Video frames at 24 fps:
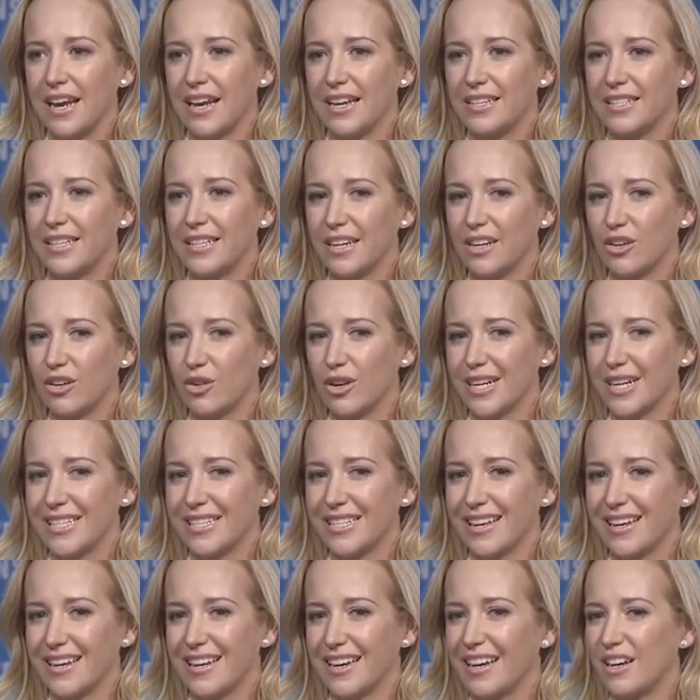and Dana
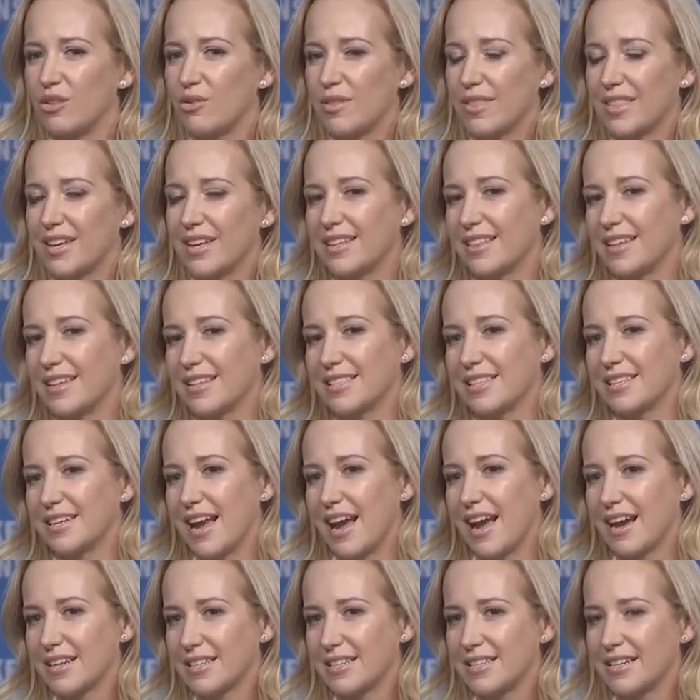Grayson, and I don't think that's an
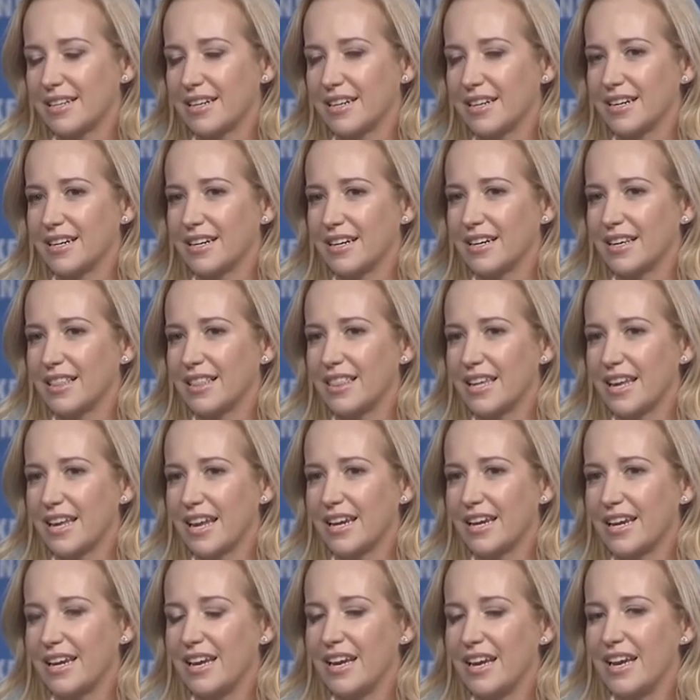accident. I
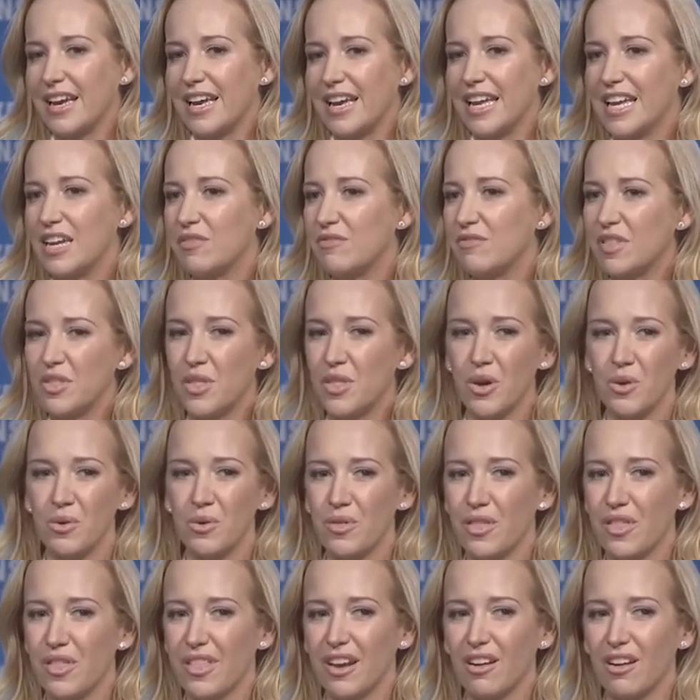think even though
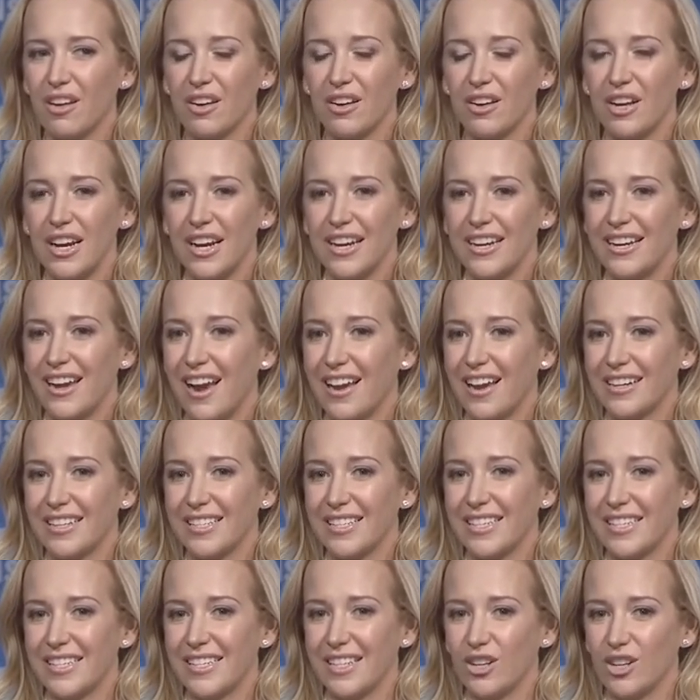they're not
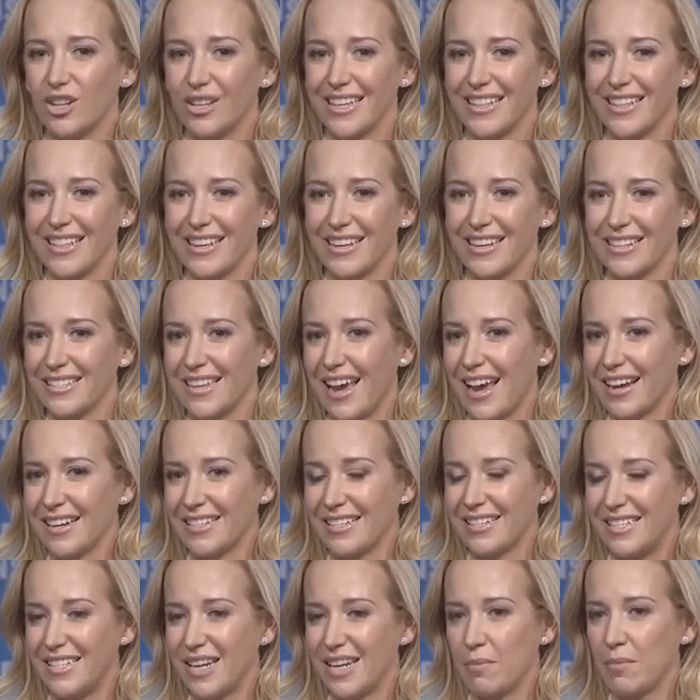necessarily the
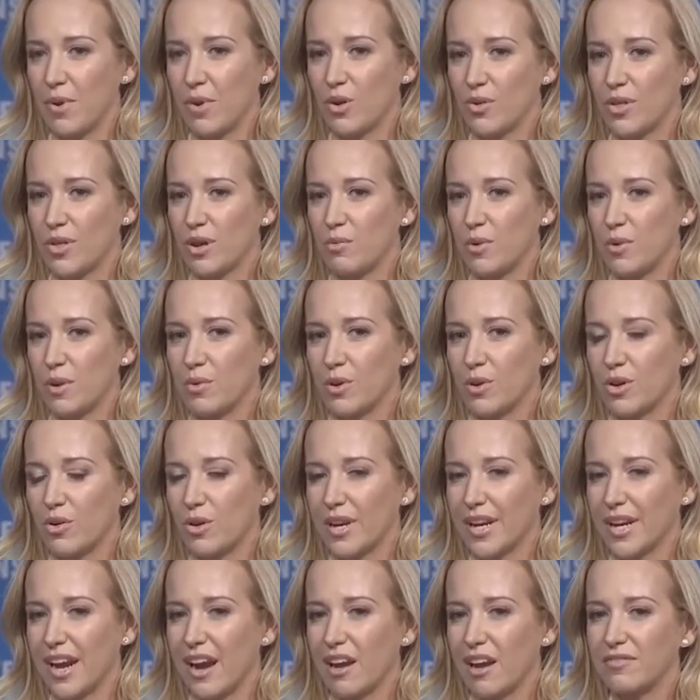exact demo that we were
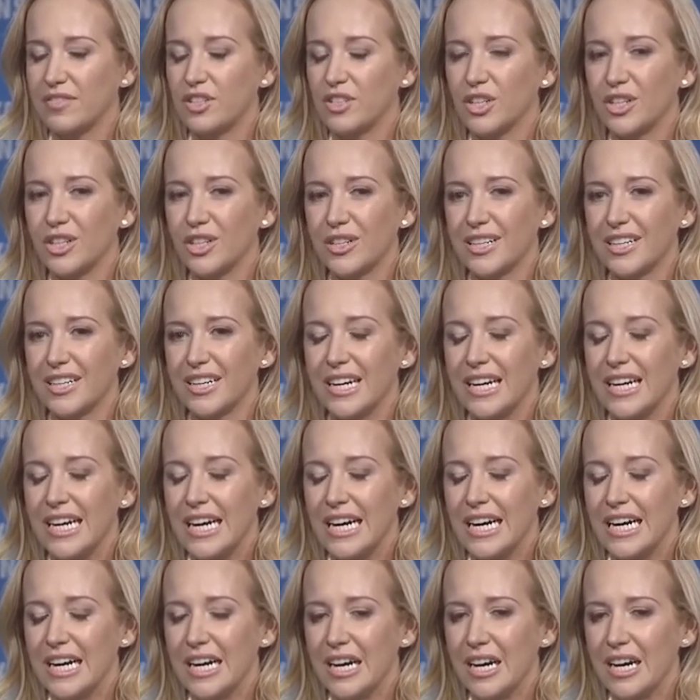going after, and
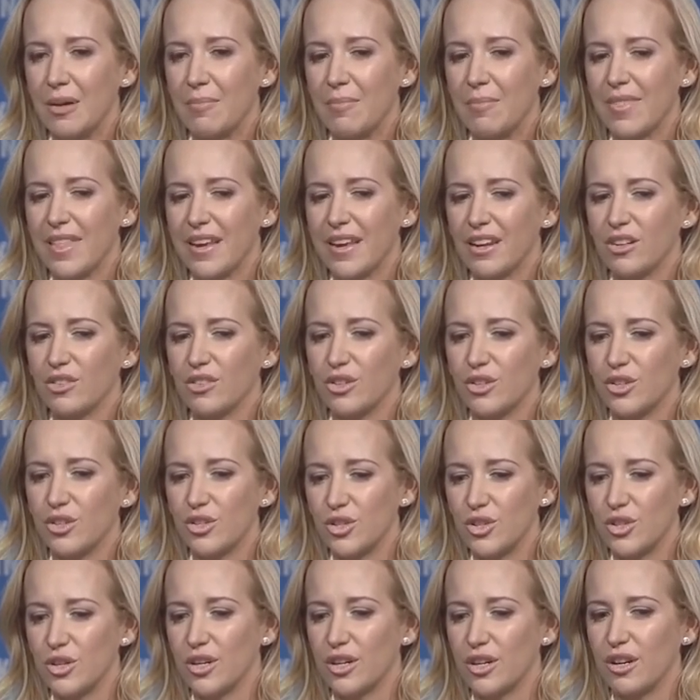they
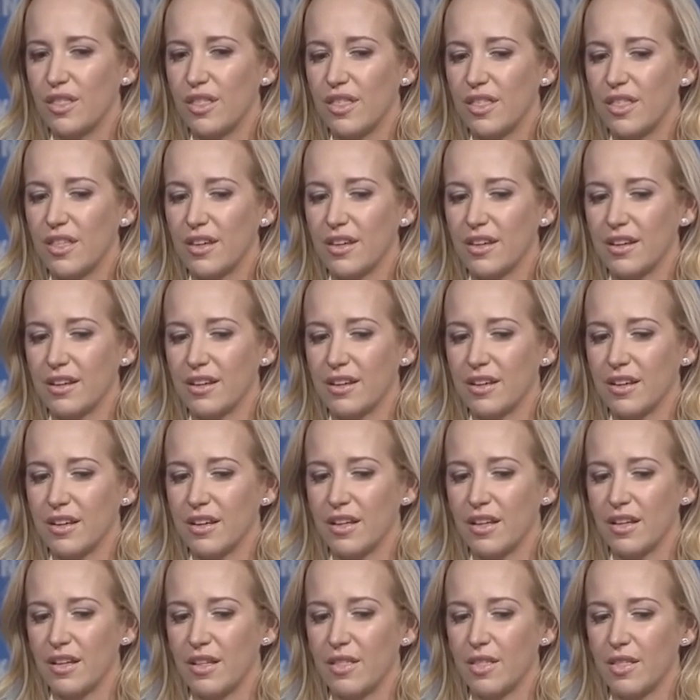understood the
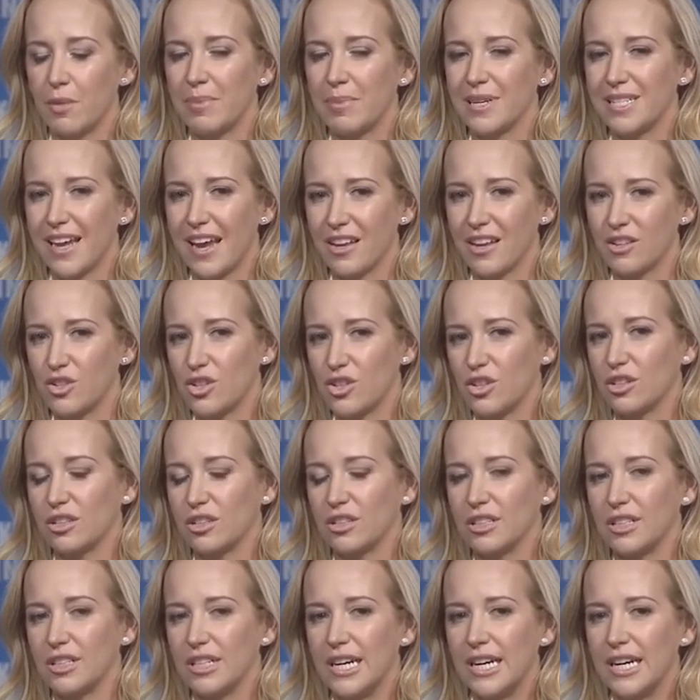
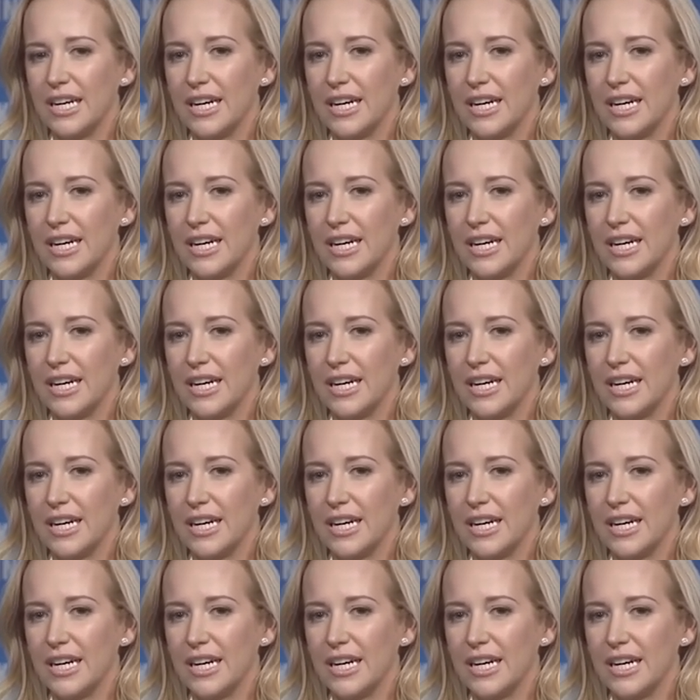potential